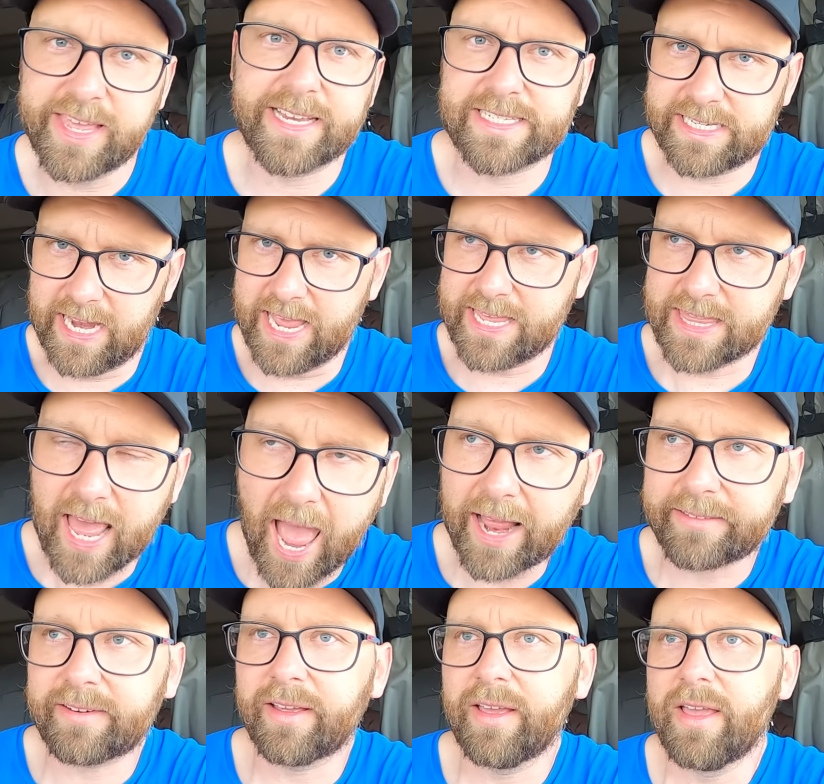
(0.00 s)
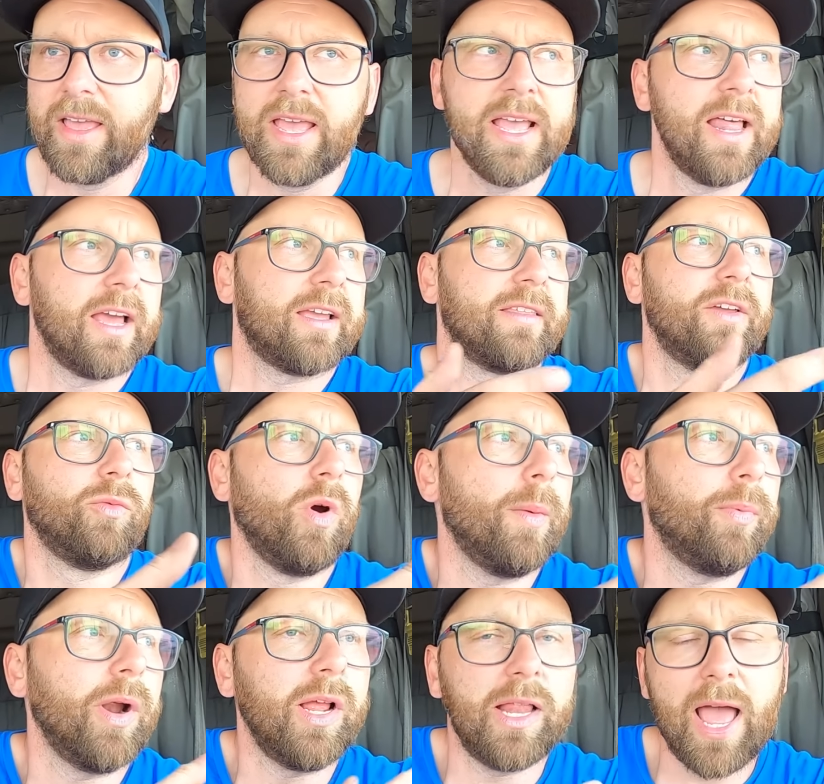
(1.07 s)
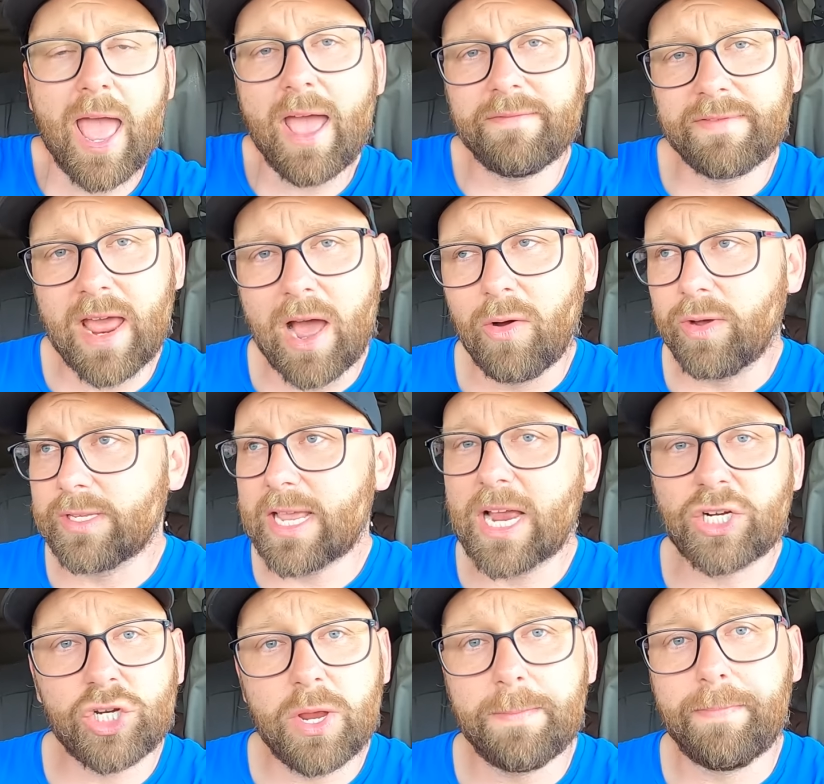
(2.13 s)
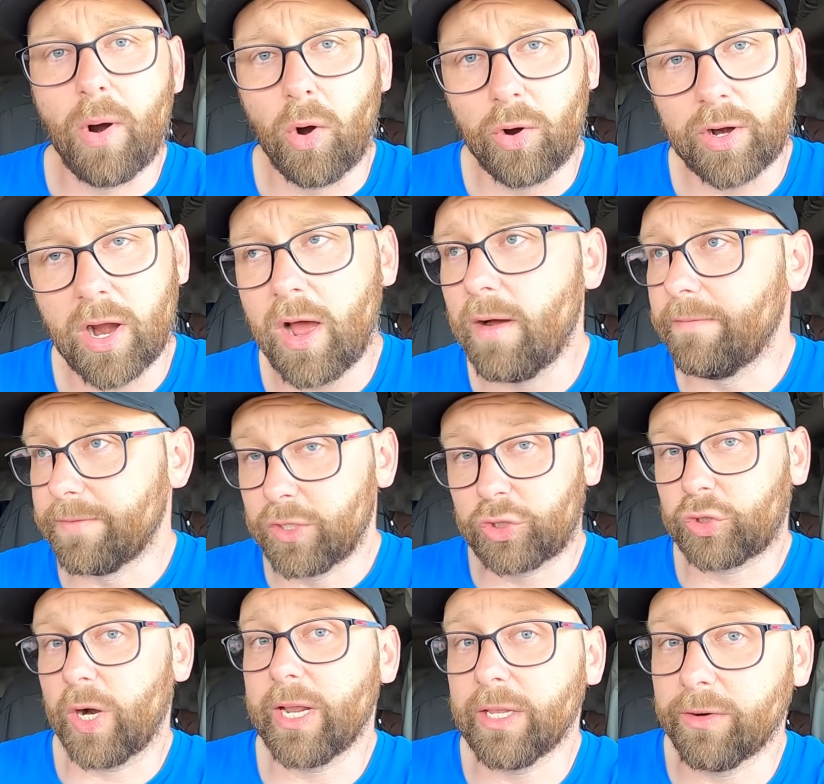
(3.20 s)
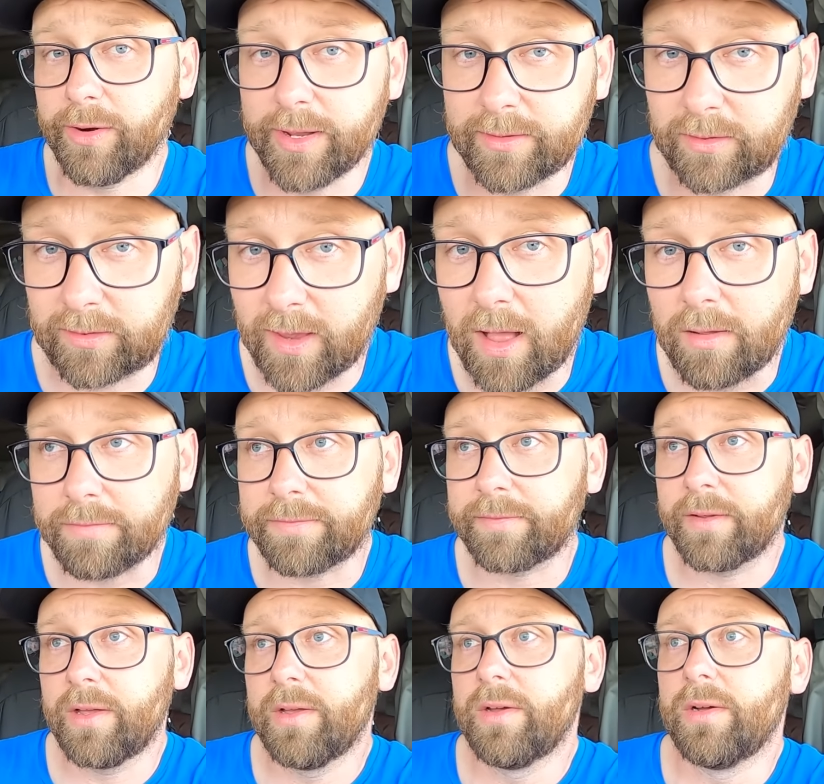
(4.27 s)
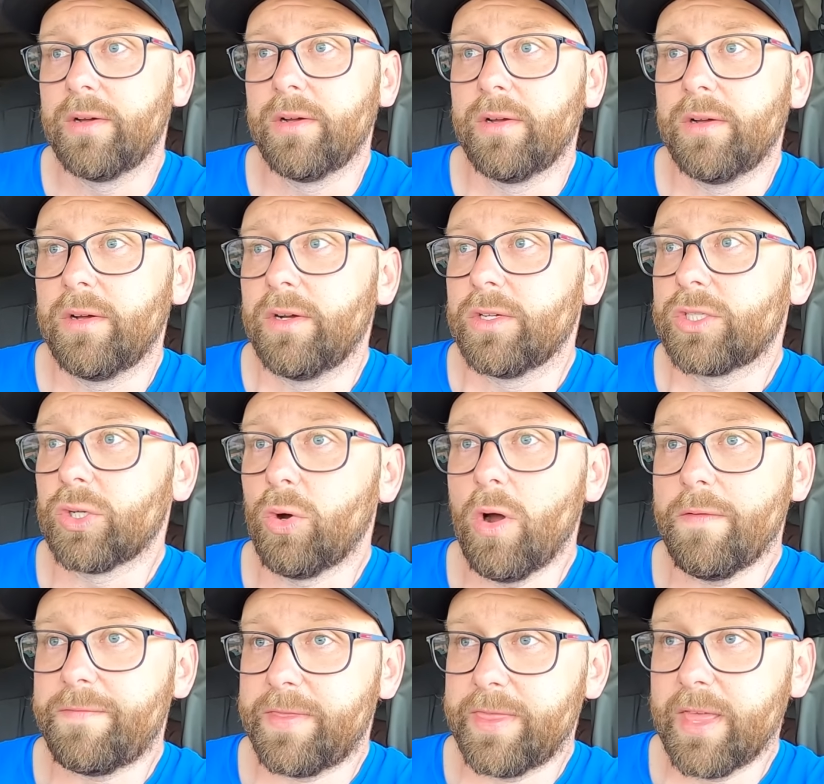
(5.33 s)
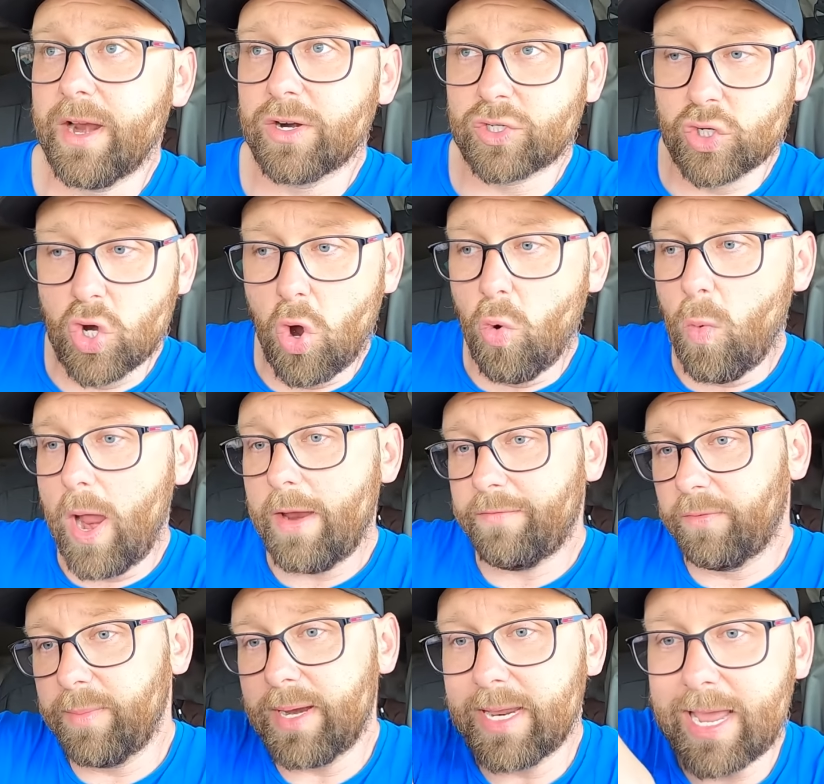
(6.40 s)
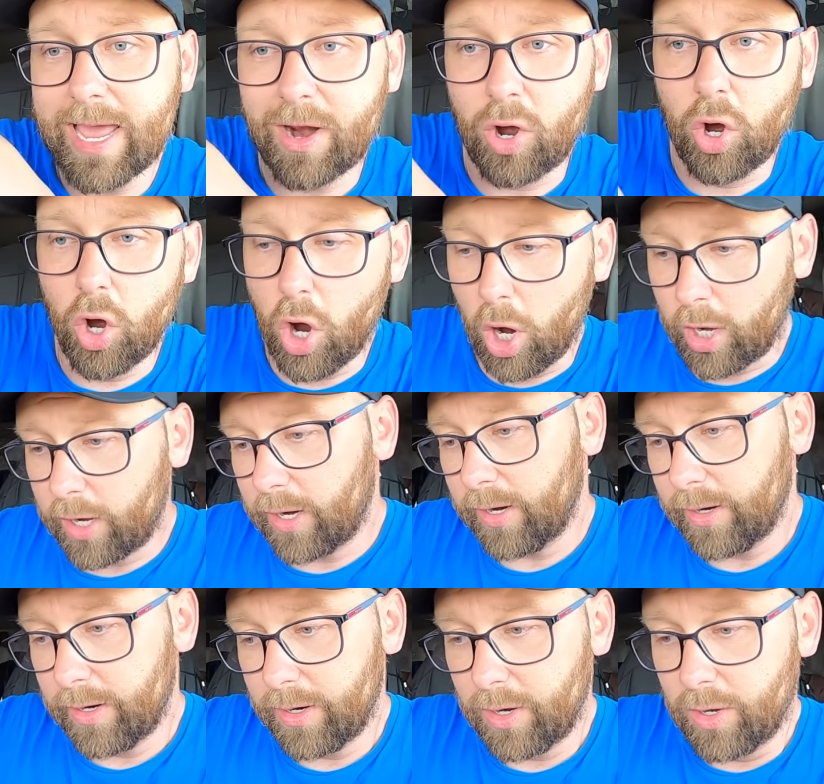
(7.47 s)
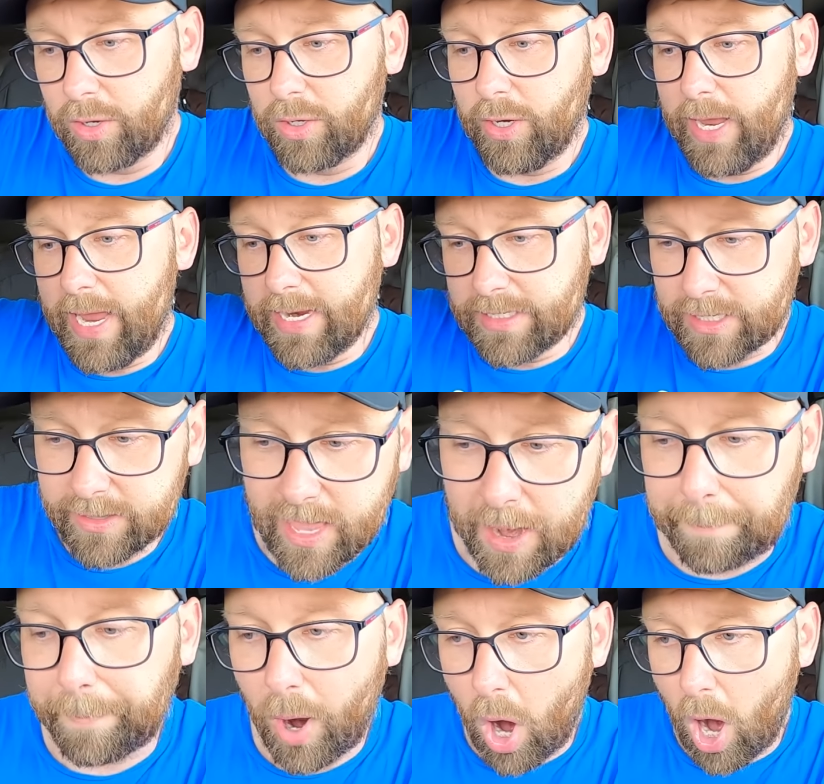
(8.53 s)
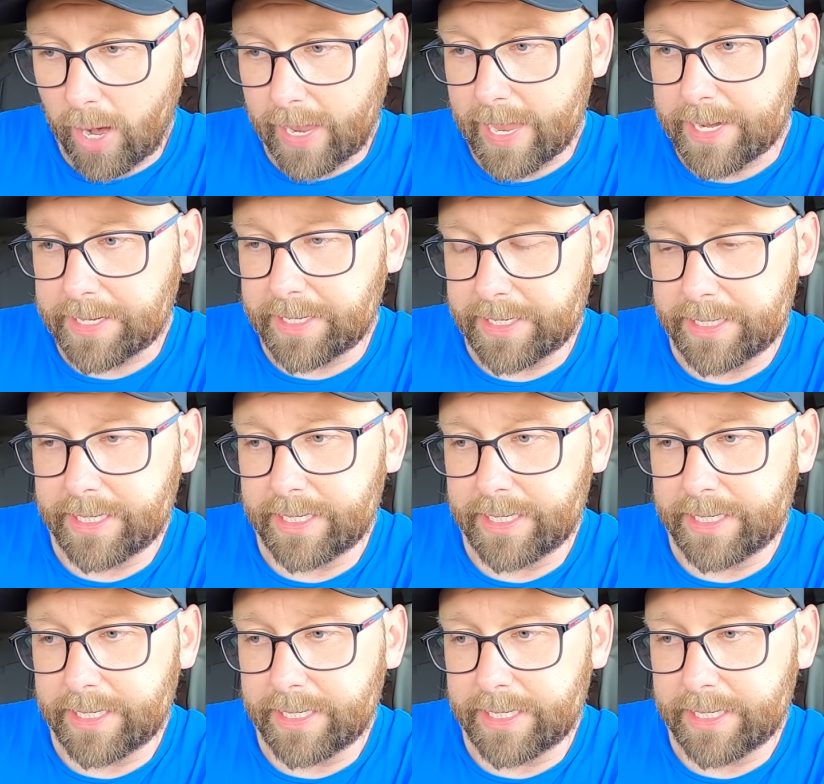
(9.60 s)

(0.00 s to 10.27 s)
things like that. Like the rub rail I have now is actually a part of the trailer itself. So if there's no way for me to get a hook into that pocket,